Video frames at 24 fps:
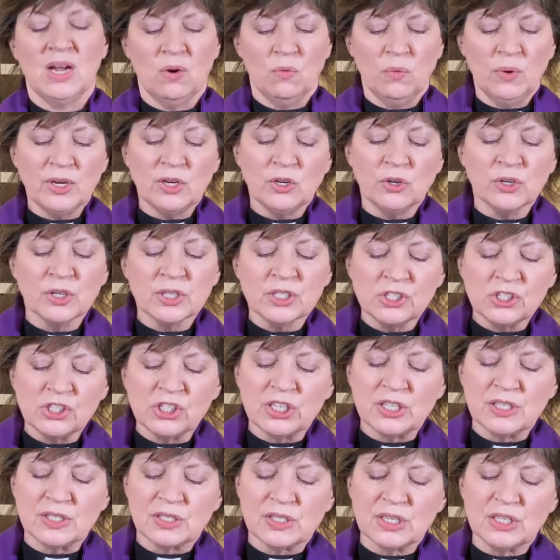When
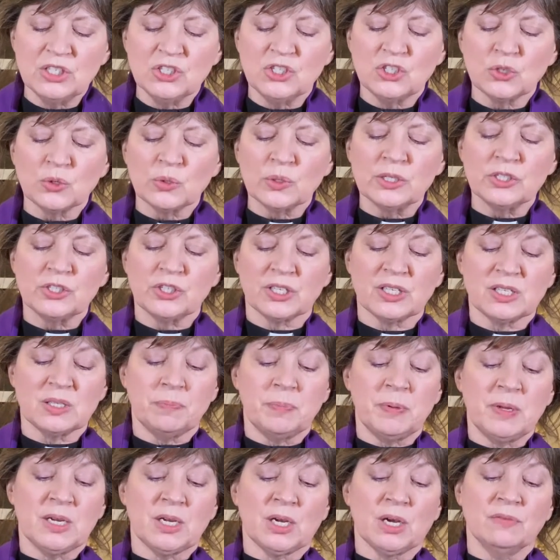Christians in Georgia
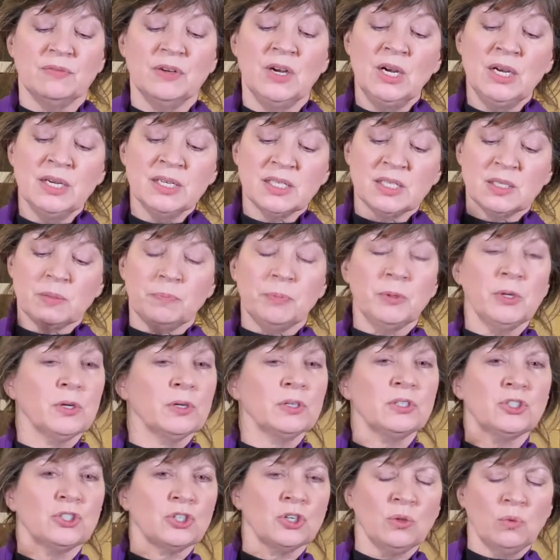speak of
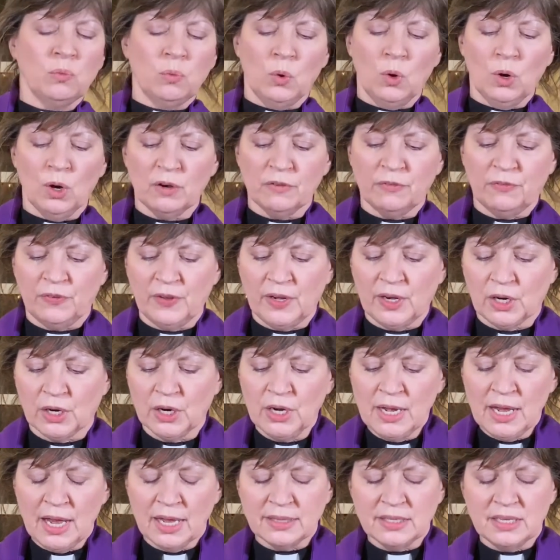spiritual
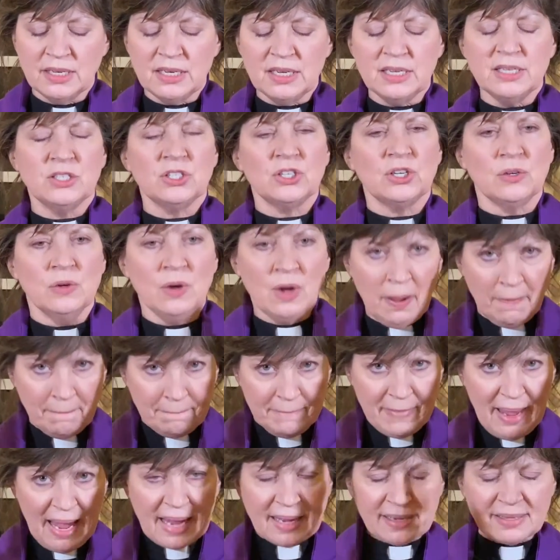warfare and the need to
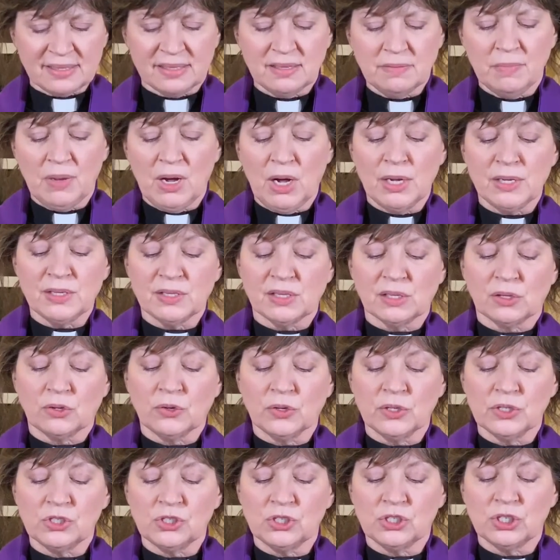maximize the
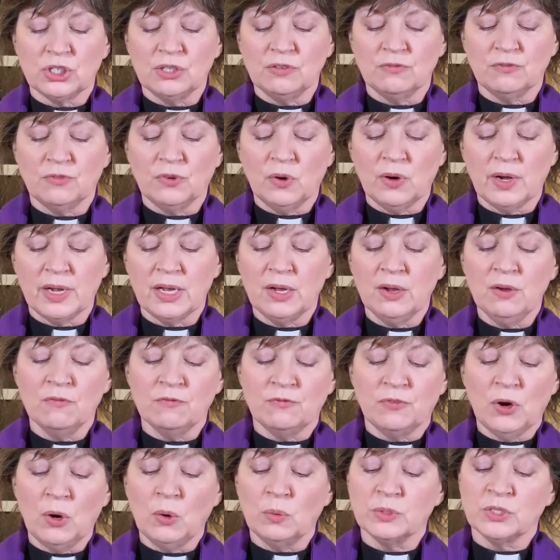Christian
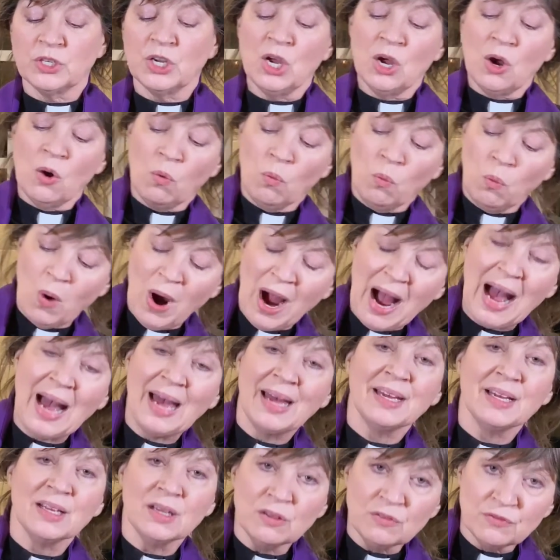vote
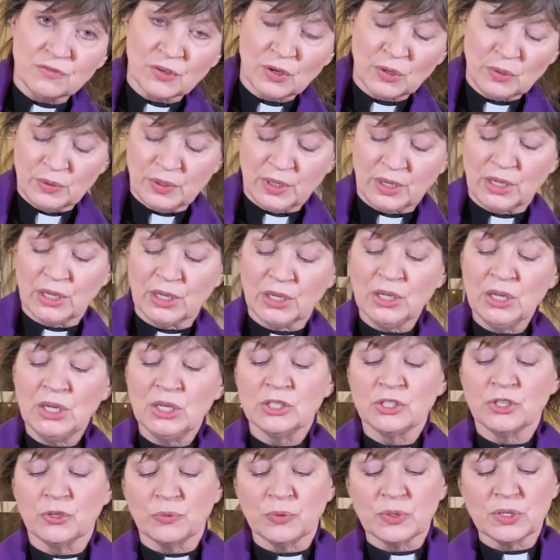while voting
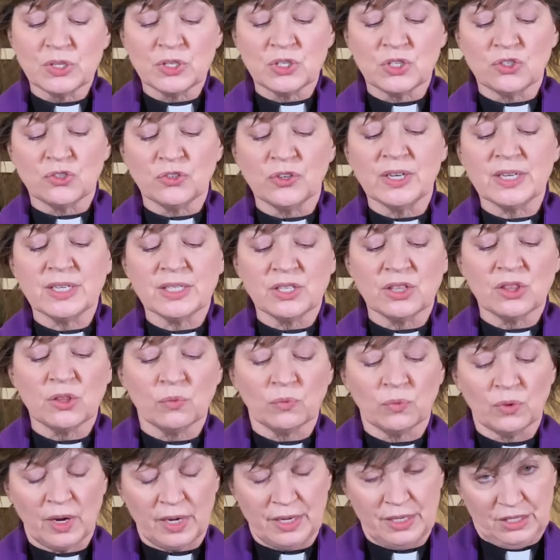to restrict the
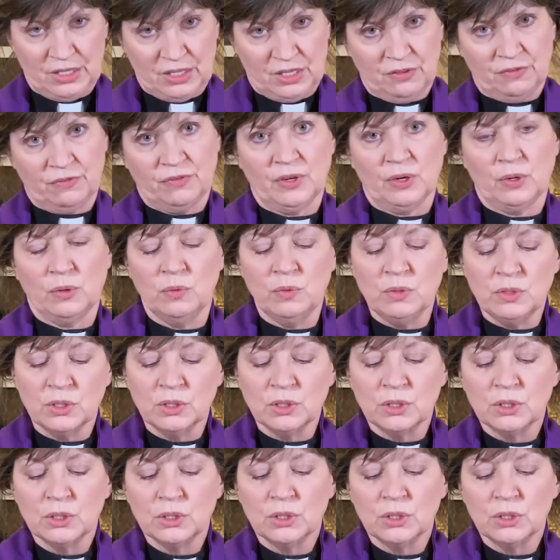right to vote,